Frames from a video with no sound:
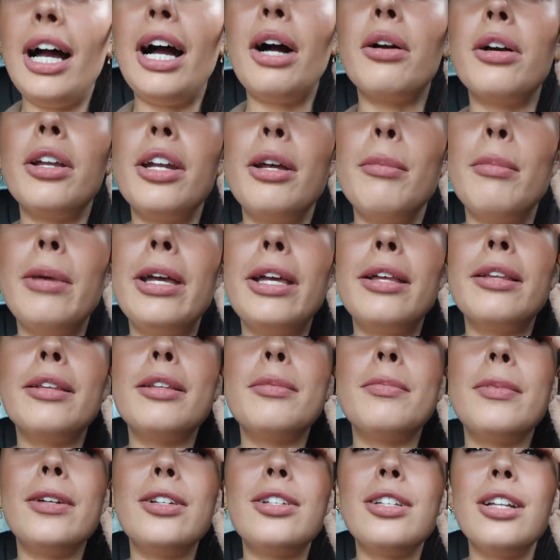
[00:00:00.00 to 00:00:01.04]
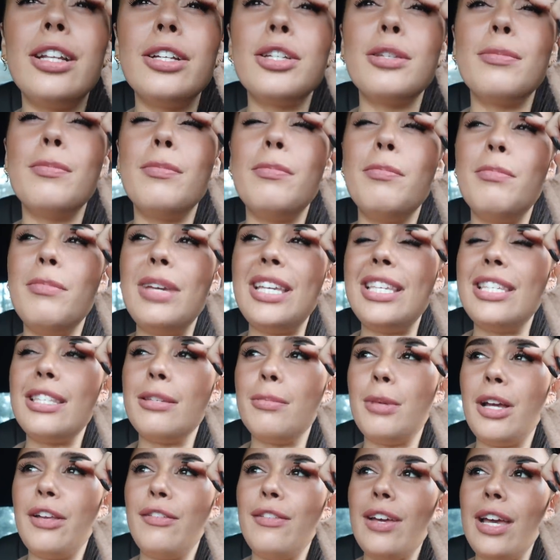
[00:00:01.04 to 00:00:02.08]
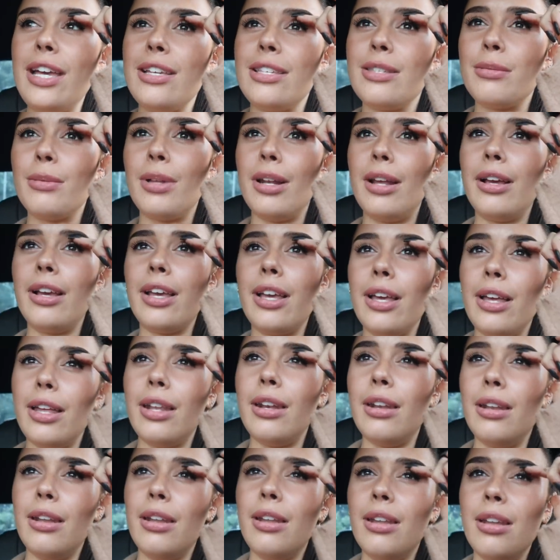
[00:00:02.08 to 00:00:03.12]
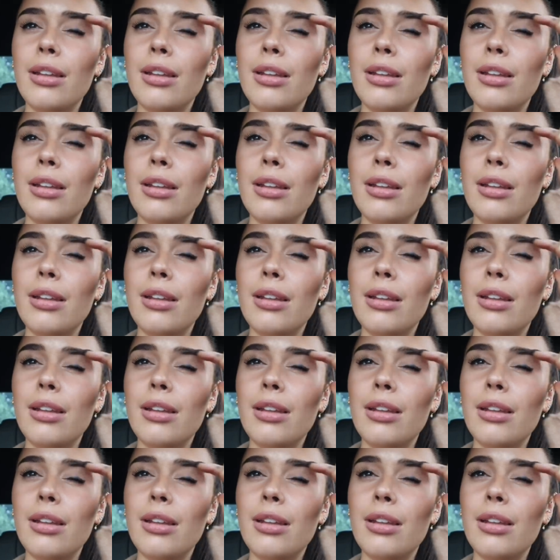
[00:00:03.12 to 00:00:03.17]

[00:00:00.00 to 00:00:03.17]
How can I make this? But shall I just mist my face when I get in?